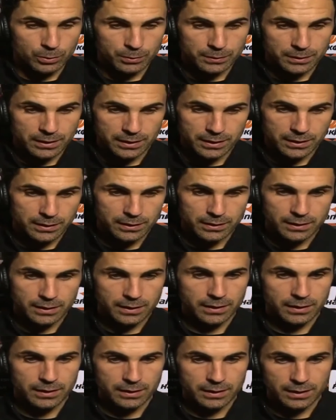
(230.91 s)
Obviously,
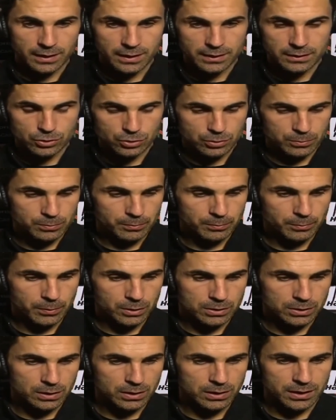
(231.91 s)
he he had some
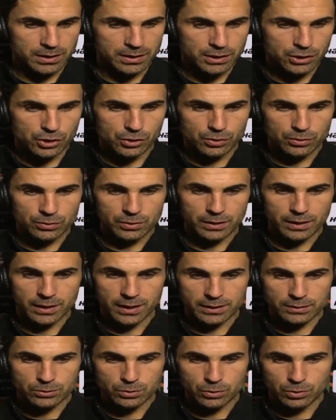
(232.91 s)
muscular issue. He
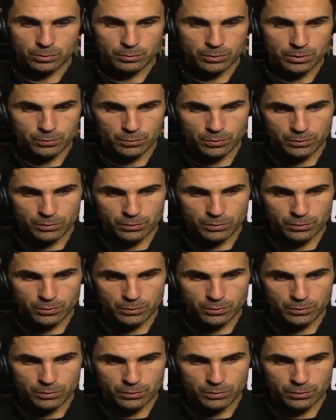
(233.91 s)
had to come up.